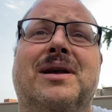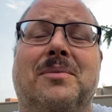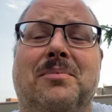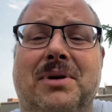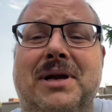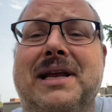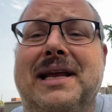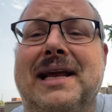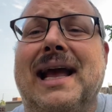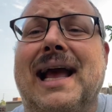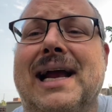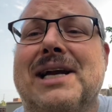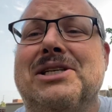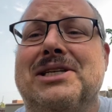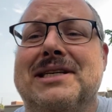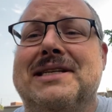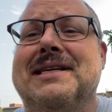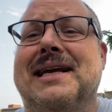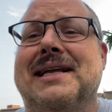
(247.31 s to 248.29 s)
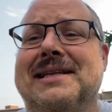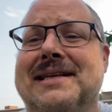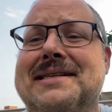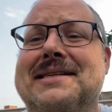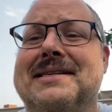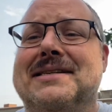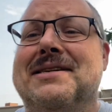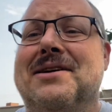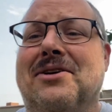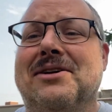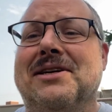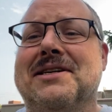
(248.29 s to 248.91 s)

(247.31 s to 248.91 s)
but he actually said, this is our